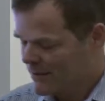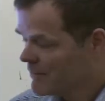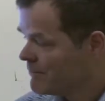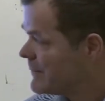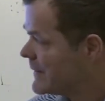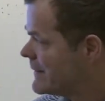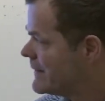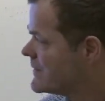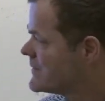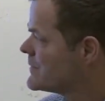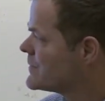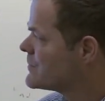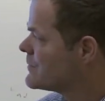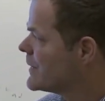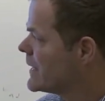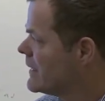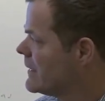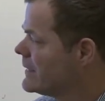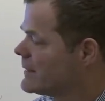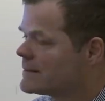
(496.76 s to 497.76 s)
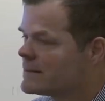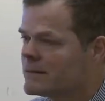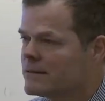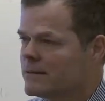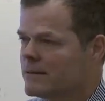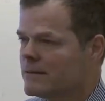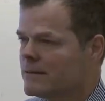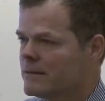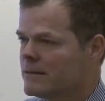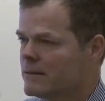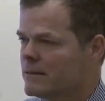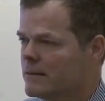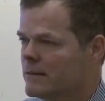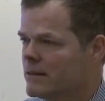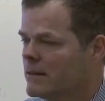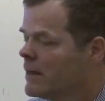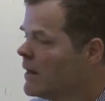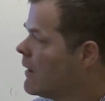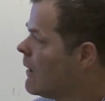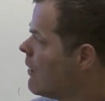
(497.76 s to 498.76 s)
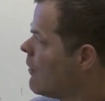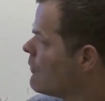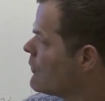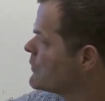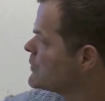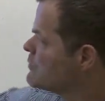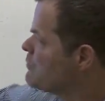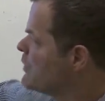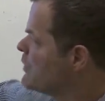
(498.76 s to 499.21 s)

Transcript: but this is what hit. All those